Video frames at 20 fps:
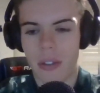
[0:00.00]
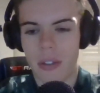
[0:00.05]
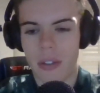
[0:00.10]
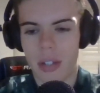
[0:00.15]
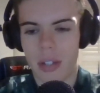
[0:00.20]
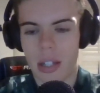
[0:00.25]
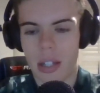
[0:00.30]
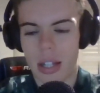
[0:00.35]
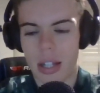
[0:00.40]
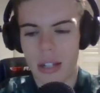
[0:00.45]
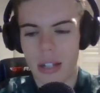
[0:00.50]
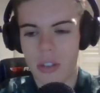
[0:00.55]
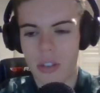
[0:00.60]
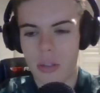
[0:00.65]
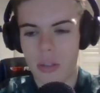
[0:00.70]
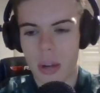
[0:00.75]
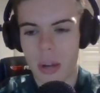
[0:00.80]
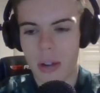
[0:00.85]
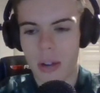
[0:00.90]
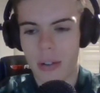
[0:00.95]
that's
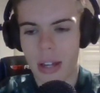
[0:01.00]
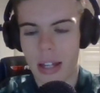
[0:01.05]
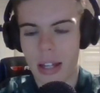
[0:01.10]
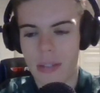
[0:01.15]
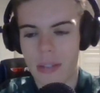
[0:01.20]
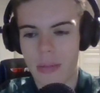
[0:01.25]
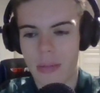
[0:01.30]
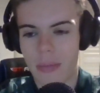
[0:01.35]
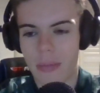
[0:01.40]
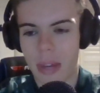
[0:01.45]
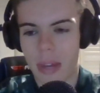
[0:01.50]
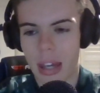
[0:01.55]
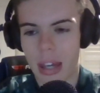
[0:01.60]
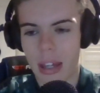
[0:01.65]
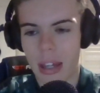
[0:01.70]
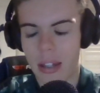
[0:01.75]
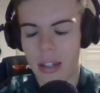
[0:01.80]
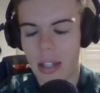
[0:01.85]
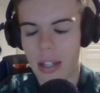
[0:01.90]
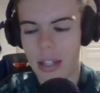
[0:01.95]
just where it is with me.
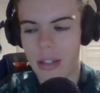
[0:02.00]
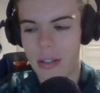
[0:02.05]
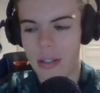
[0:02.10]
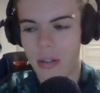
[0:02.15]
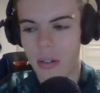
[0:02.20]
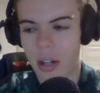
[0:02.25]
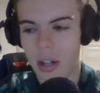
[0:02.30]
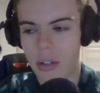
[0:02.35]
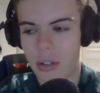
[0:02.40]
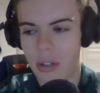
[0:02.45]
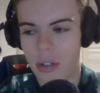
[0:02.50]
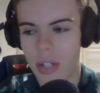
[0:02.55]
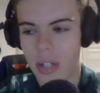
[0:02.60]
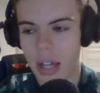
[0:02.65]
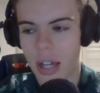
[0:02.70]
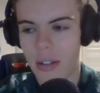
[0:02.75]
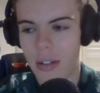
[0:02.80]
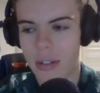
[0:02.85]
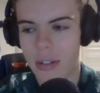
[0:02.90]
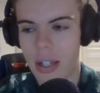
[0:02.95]
And it's not going to
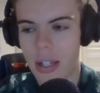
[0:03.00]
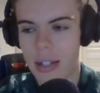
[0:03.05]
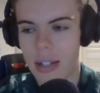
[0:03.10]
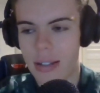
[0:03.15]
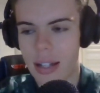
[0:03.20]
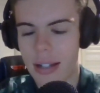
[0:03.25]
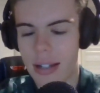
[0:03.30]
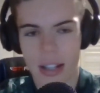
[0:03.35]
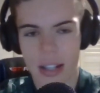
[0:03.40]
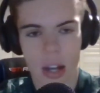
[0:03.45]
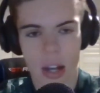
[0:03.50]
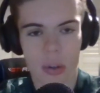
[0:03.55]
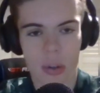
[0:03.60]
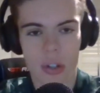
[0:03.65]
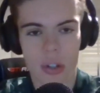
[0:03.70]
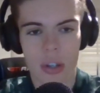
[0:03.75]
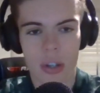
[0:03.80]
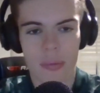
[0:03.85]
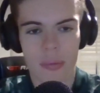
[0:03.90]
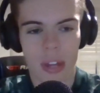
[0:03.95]
change. It's an
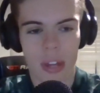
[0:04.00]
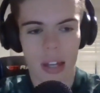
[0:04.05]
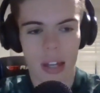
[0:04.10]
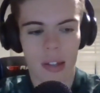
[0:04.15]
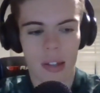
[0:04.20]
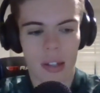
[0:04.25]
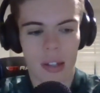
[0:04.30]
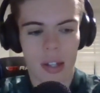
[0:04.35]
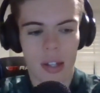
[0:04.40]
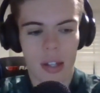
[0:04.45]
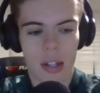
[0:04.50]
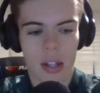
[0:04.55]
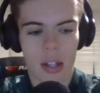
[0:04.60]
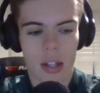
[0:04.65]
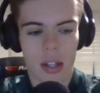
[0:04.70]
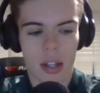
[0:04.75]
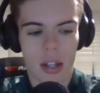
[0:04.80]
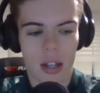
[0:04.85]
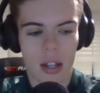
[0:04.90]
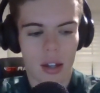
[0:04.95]
ownership thing.
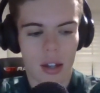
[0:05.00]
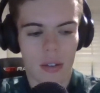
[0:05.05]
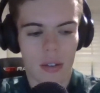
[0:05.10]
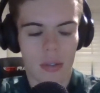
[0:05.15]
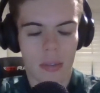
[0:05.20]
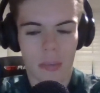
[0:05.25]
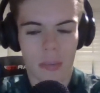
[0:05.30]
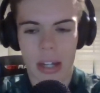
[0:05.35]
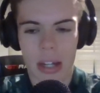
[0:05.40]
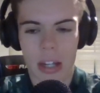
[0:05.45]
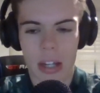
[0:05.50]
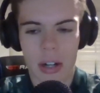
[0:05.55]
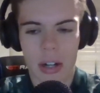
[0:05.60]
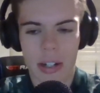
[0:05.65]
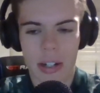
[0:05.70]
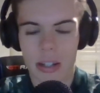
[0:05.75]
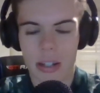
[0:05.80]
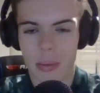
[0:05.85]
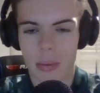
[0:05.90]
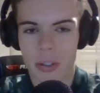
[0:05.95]
The money
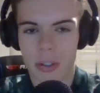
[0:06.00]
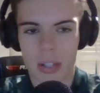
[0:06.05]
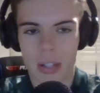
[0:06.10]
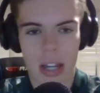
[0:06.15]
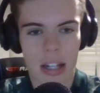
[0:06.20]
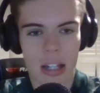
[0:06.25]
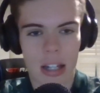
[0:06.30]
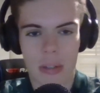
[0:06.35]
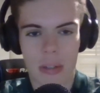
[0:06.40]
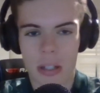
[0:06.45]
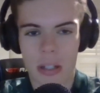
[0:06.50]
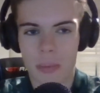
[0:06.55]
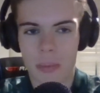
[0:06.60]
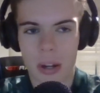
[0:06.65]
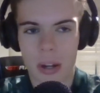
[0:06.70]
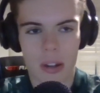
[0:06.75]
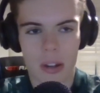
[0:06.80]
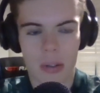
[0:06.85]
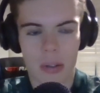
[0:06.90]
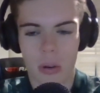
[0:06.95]
creates so much stadium. It's
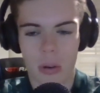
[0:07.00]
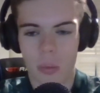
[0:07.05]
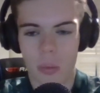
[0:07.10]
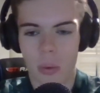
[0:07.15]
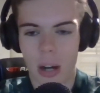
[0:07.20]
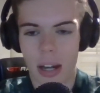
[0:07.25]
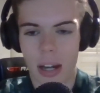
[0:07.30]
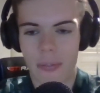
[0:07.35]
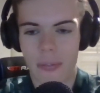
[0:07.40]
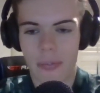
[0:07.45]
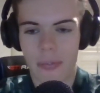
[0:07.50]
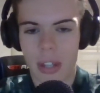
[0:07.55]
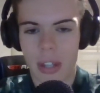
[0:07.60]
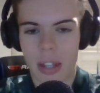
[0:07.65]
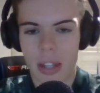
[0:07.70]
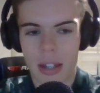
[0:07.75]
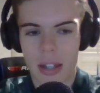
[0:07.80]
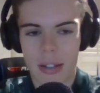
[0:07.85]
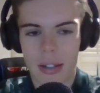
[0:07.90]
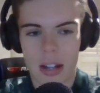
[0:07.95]
spent in the wrong way.
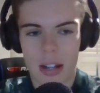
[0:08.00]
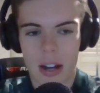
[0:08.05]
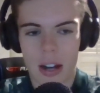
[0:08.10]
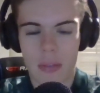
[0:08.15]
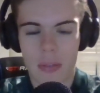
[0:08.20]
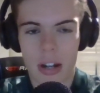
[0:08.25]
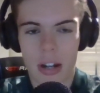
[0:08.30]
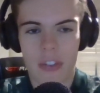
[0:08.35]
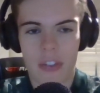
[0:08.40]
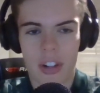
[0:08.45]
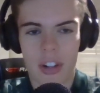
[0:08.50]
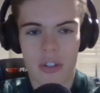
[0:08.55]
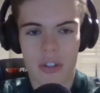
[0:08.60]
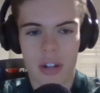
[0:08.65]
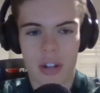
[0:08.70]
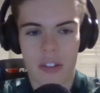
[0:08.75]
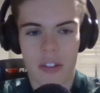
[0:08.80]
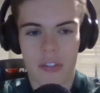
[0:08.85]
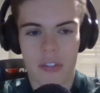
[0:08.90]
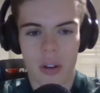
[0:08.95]
So I'm really
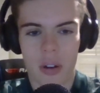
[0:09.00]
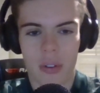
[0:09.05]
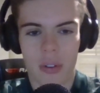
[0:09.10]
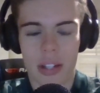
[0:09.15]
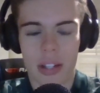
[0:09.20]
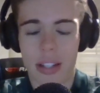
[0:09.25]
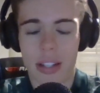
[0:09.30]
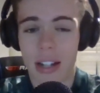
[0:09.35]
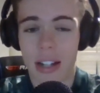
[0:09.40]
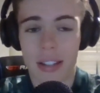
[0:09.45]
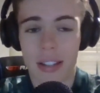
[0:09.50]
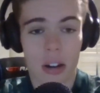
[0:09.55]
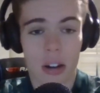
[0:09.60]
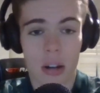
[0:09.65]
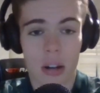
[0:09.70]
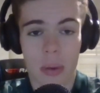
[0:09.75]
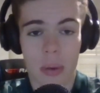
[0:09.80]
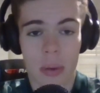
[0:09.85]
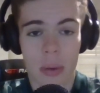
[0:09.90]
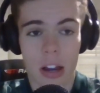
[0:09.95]
frustrated following this, and I don't
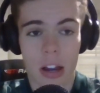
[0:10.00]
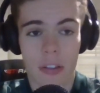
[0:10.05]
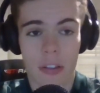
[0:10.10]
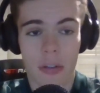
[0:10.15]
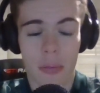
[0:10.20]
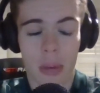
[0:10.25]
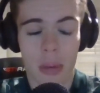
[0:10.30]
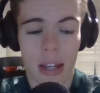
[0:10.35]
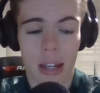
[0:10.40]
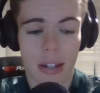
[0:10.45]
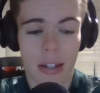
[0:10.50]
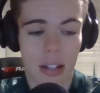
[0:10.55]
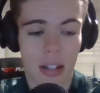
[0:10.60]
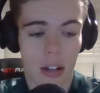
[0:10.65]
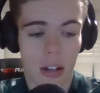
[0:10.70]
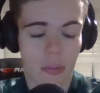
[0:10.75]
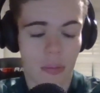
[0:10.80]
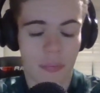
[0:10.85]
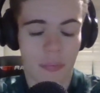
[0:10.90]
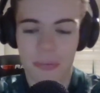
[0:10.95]
know where we go from here.
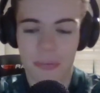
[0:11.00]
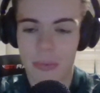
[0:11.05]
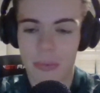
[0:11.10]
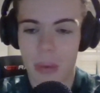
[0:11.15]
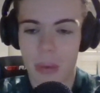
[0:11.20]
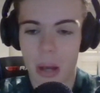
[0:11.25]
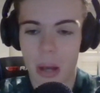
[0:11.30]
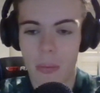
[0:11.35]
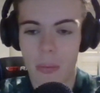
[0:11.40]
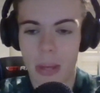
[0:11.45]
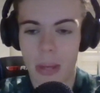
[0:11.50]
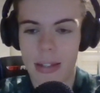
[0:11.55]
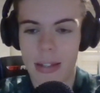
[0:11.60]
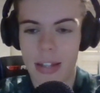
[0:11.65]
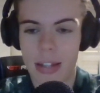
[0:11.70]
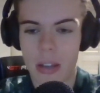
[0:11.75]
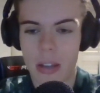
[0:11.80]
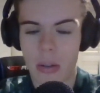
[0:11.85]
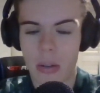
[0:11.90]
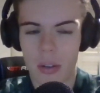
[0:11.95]
So by all means,
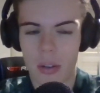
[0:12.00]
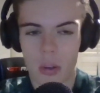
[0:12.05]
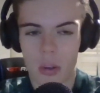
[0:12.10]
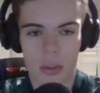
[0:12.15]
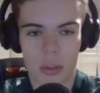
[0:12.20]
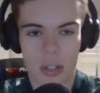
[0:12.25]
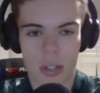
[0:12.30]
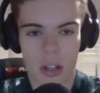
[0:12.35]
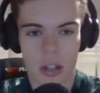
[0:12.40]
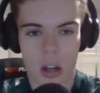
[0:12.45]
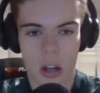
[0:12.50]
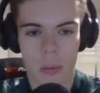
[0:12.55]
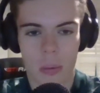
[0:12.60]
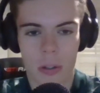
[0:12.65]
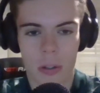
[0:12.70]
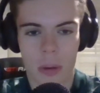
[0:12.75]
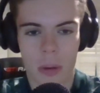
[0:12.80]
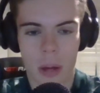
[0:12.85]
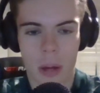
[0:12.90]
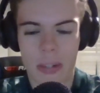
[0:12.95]
get your thoughts in the
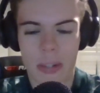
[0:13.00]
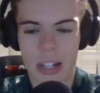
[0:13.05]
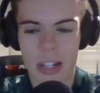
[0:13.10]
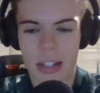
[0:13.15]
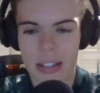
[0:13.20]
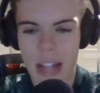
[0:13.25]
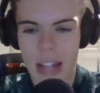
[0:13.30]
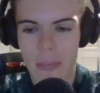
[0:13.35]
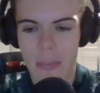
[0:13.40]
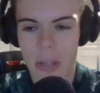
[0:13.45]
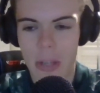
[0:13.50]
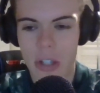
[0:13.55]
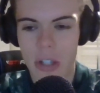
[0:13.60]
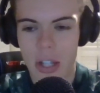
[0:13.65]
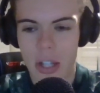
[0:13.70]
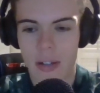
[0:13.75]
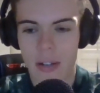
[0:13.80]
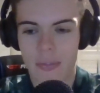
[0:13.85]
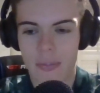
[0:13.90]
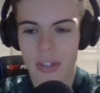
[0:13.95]
comments below. It's a
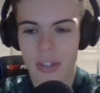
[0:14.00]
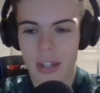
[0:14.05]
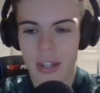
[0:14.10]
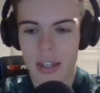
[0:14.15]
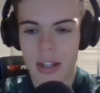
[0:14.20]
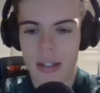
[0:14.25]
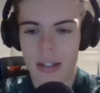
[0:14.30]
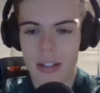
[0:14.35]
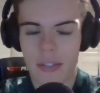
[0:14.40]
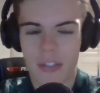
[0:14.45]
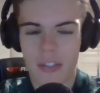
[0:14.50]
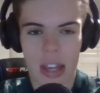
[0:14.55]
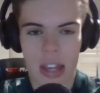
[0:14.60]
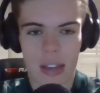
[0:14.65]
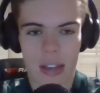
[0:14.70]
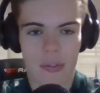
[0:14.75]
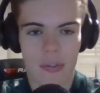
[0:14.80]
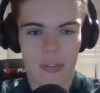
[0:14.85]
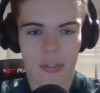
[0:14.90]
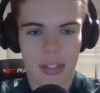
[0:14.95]
damaging
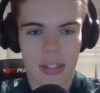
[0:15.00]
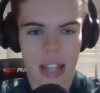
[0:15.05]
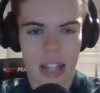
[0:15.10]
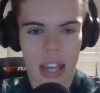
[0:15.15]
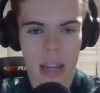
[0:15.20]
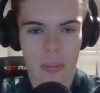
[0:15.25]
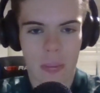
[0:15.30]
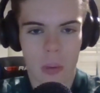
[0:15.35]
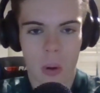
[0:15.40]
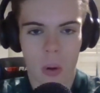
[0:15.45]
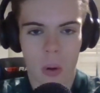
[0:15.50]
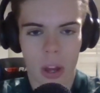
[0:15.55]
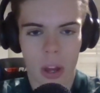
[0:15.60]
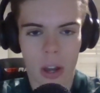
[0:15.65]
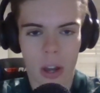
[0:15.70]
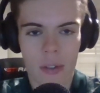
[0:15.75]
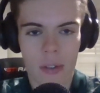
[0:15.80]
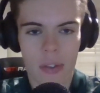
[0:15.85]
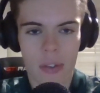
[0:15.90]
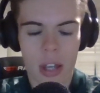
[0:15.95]
defeat. To hear more,
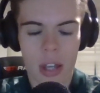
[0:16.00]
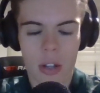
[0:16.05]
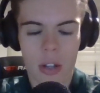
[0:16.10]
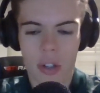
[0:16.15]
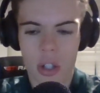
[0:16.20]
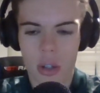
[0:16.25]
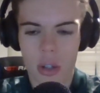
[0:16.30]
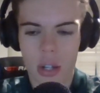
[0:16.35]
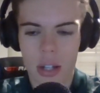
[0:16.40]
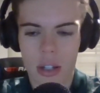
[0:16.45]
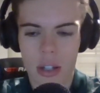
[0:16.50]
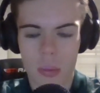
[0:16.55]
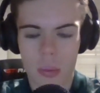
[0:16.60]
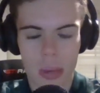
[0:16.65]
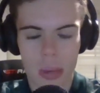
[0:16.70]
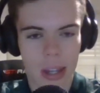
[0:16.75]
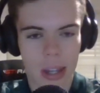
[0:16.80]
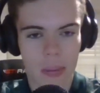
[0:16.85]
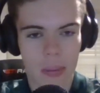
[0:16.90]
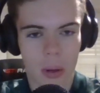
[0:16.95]
though, tune into the
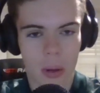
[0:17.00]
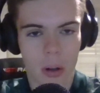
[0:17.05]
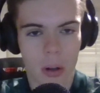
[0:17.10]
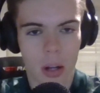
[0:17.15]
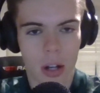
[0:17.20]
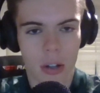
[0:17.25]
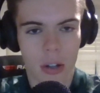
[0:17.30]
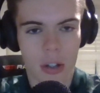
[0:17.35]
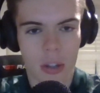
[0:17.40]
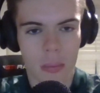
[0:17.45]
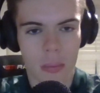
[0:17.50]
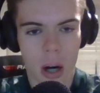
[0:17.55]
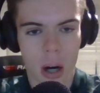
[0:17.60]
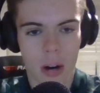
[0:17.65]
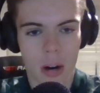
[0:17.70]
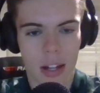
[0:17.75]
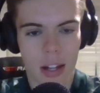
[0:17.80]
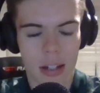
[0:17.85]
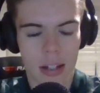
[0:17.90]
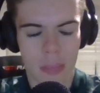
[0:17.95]
weekly podcast
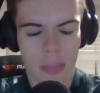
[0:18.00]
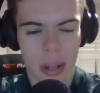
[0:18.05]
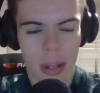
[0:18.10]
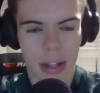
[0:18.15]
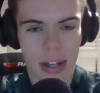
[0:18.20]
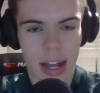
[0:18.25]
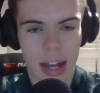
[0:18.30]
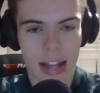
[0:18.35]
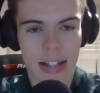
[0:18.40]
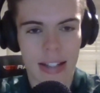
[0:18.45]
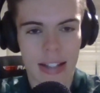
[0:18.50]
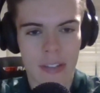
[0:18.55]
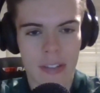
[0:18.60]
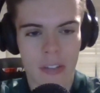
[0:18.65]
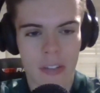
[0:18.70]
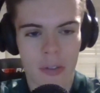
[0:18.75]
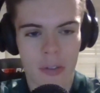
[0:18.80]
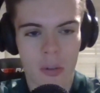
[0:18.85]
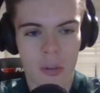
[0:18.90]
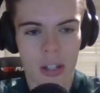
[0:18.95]
tomorrow. That's Monday,
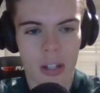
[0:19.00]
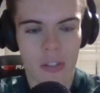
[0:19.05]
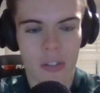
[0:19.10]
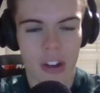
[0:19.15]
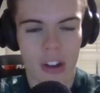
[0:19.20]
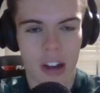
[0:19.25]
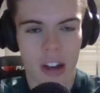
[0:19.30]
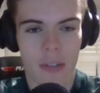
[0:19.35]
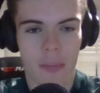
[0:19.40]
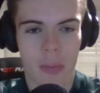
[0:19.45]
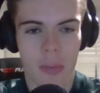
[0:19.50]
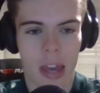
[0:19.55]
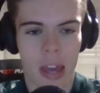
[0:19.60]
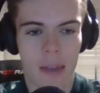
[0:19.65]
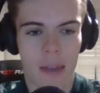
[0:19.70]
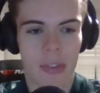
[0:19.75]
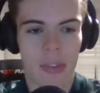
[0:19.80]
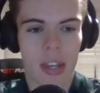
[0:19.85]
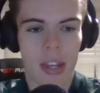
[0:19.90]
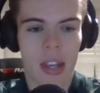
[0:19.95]
7:45
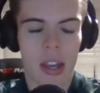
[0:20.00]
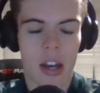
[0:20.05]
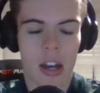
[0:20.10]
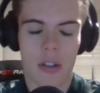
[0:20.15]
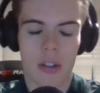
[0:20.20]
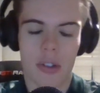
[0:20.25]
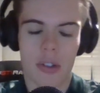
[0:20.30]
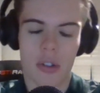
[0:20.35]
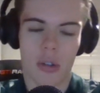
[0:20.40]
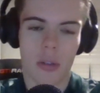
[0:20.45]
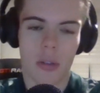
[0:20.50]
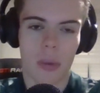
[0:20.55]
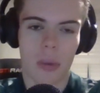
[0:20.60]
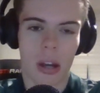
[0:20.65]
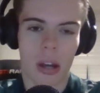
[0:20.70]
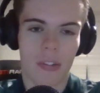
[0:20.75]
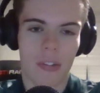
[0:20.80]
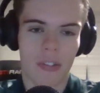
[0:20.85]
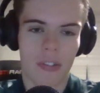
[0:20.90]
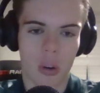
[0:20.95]
p.m. I'm joined
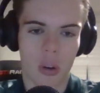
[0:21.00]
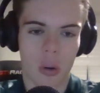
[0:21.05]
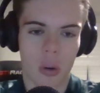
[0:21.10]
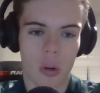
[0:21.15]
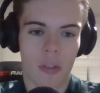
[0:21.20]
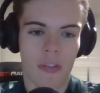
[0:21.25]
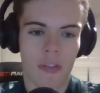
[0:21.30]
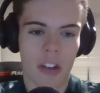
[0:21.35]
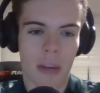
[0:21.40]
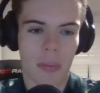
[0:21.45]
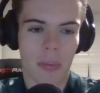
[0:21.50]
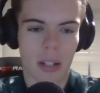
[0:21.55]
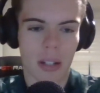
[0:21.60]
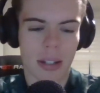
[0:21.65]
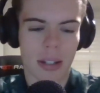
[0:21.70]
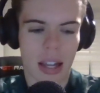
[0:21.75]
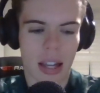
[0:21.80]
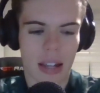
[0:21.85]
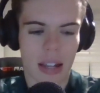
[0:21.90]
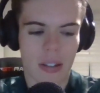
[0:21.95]
by 4 fabulous
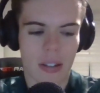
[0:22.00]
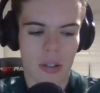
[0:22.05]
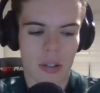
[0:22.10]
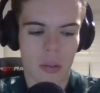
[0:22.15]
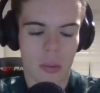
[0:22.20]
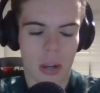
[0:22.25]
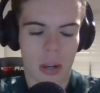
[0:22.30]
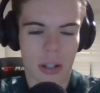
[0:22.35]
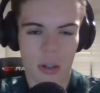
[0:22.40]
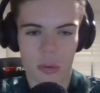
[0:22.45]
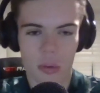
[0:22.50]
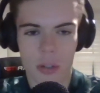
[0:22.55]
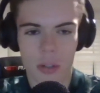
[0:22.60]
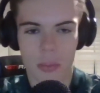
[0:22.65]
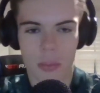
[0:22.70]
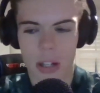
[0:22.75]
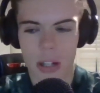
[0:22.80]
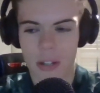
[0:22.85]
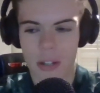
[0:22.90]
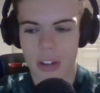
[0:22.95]
guests, as always, all
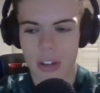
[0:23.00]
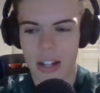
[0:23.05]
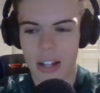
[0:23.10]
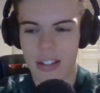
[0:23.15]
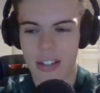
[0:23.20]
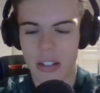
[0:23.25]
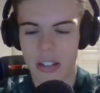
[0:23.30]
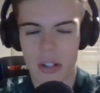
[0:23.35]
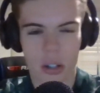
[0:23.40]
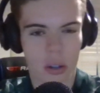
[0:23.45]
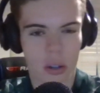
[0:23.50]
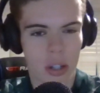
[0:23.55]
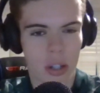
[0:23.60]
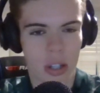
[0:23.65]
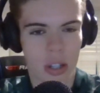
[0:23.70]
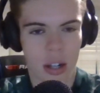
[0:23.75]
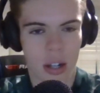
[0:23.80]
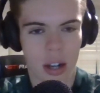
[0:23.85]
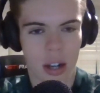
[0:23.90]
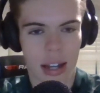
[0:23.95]
Spurs fans, including
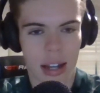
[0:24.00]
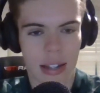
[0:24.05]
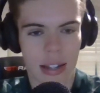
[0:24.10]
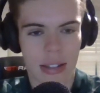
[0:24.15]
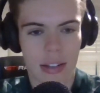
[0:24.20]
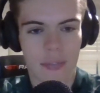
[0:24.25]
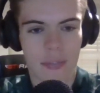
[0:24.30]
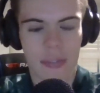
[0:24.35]
the likes